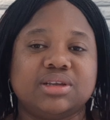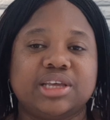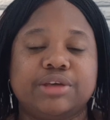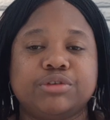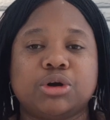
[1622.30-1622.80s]

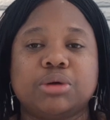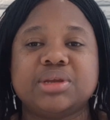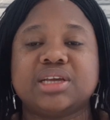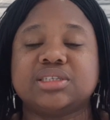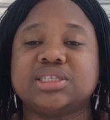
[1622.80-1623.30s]
If you're
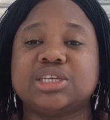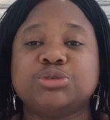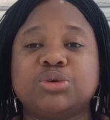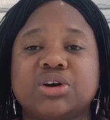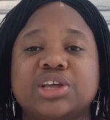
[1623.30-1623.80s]
coming as a
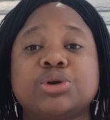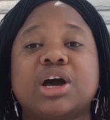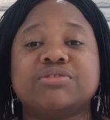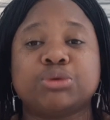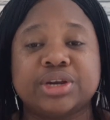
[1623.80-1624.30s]
skilled worker, you
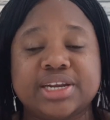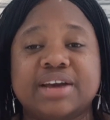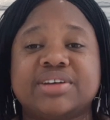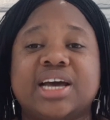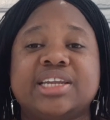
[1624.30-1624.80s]
have to already
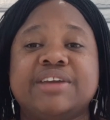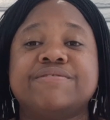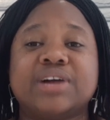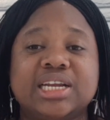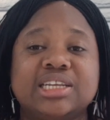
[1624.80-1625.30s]
have had a
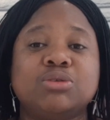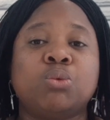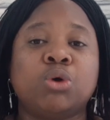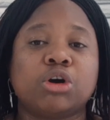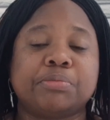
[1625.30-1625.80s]
valid
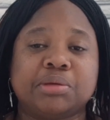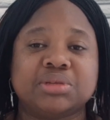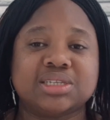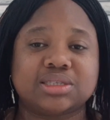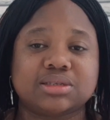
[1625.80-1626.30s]
work
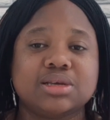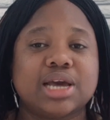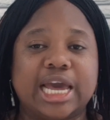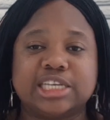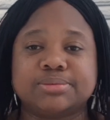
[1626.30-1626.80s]
permit.
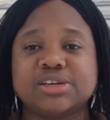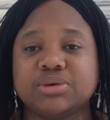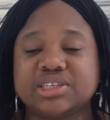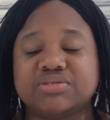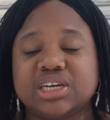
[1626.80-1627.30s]
I explained
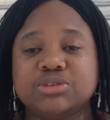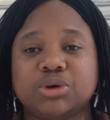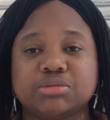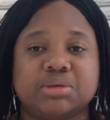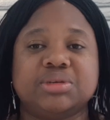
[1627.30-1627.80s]
what a valid
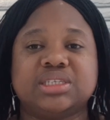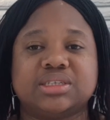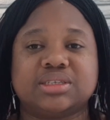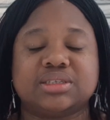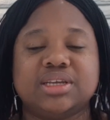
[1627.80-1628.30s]
work permit
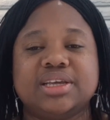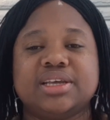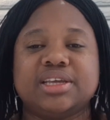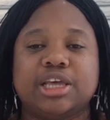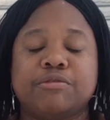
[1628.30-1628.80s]
is.
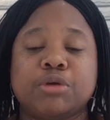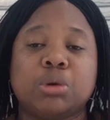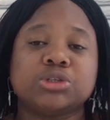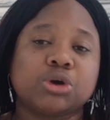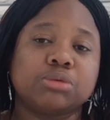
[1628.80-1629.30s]
If you
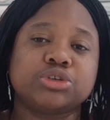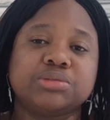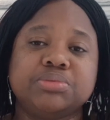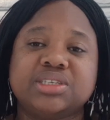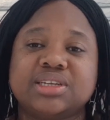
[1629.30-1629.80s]
want to come through
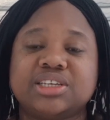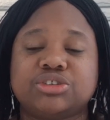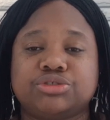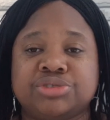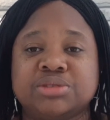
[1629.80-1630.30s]
the
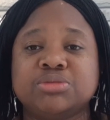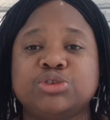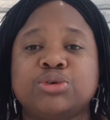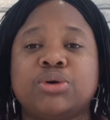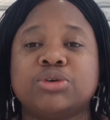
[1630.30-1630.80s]
business stream,
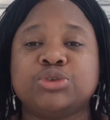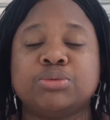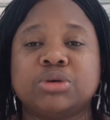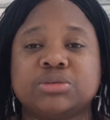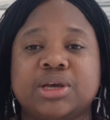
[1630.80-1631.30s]
you
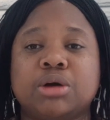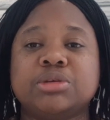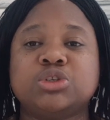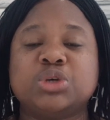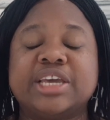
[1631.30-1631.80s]
must be
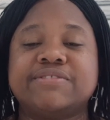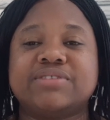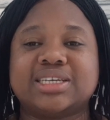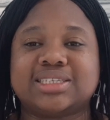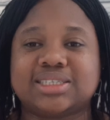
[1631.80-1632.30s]
coming to
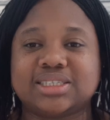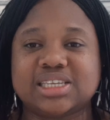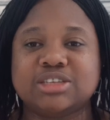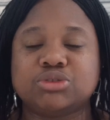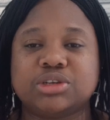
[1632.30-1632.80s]

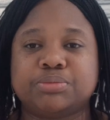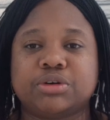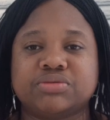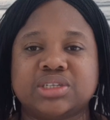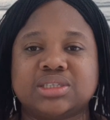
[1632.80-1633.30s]
invest into the
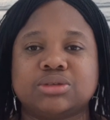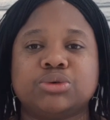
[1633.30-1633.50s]
province.